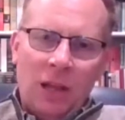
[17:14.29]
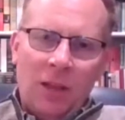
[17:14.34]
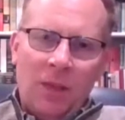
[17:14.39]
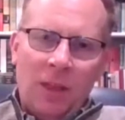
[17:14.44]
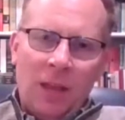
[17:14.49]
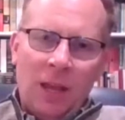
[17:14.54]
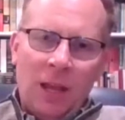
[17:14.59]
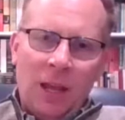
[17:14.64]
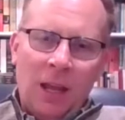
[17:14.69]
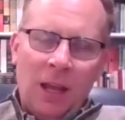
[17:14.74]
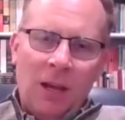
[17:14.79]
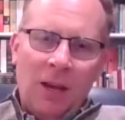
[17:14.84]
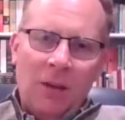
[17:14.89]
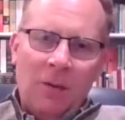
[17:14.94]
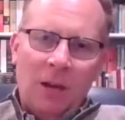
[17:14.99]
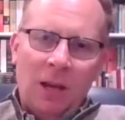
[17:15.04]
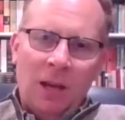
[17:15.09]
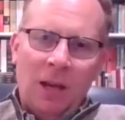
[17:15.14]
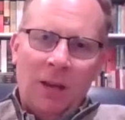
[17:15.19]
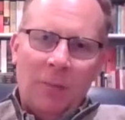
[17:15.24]
and
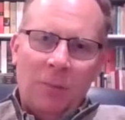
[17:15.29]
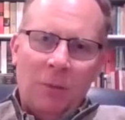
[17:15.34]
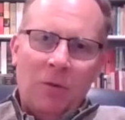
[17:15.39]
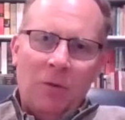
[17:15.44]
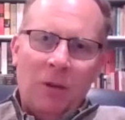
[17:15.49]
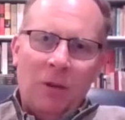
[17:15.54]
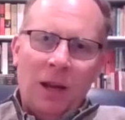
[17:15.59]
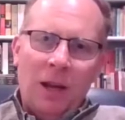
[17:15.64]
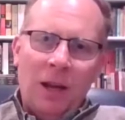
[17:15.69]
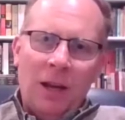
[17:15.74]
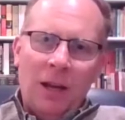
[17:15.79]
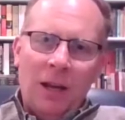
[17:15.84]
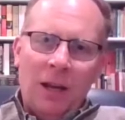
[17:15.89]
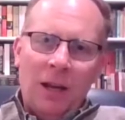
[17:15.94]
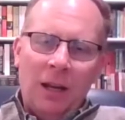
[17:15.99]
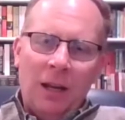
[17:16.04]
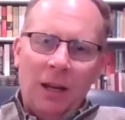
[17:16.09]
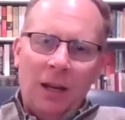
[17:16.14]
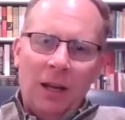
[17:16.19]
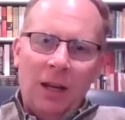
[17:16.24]
then
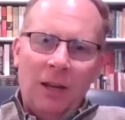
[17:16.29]
providing